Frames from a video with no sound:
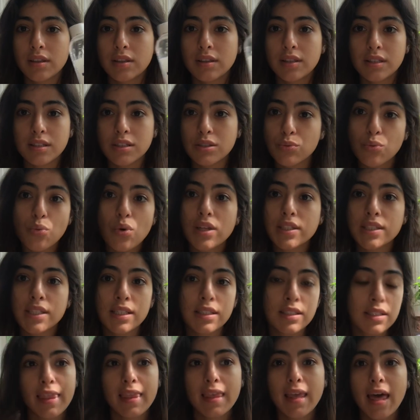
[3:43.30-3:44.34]
this
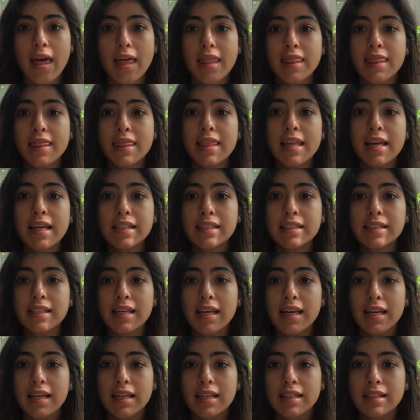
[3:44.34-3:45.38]
wasn't. This
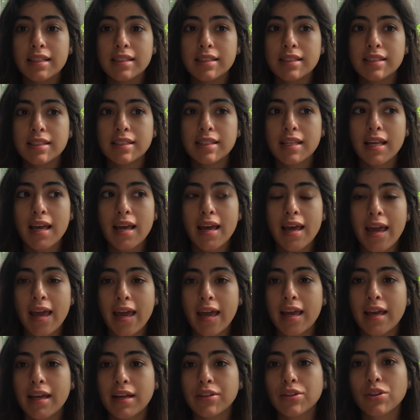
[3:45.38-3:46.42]
is
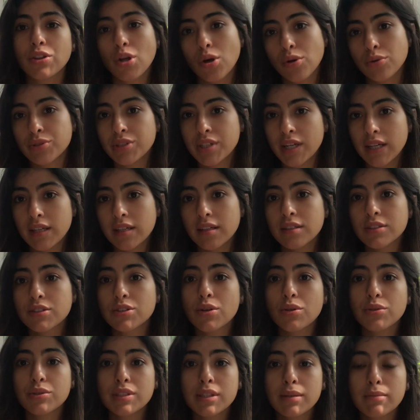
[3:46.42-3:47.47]
a lotion.
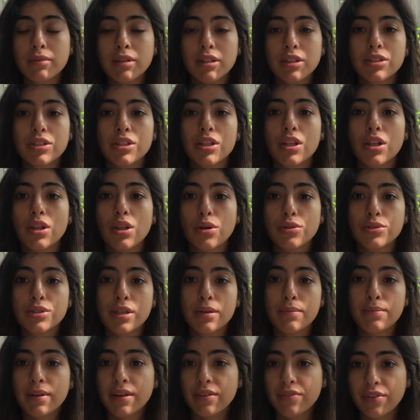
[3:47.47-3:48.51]
So similar to the
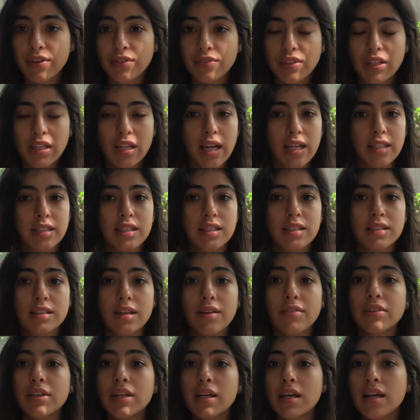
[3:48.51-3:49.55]
Lotion P50
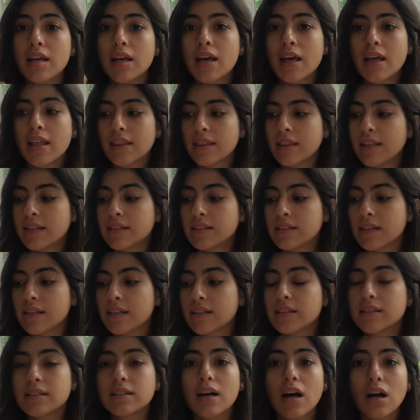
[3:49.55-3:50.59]
1970, this
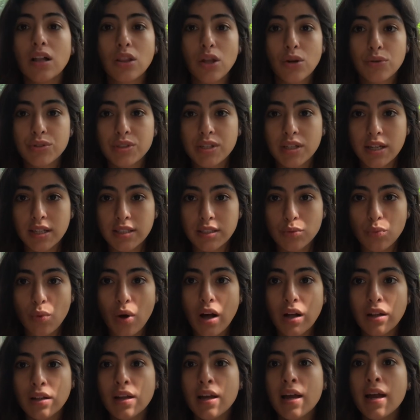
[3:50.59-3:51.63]
is a lotion as
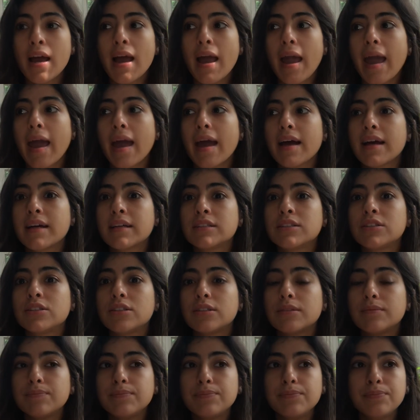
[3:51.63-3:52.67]
well.
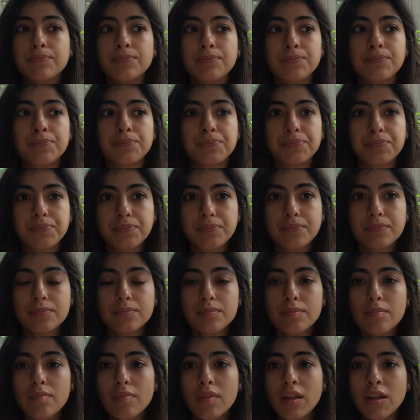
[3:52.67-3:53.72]
And
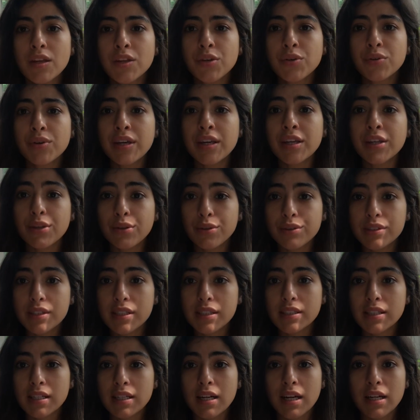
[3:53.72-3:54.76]
you can use
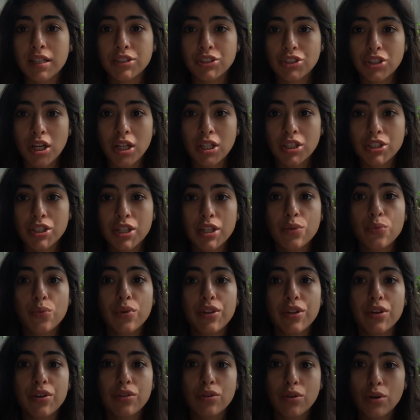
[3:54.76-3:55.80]
this in conjunction
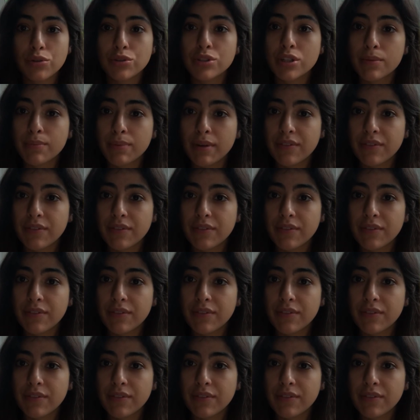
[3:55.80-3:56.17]
with your Lotion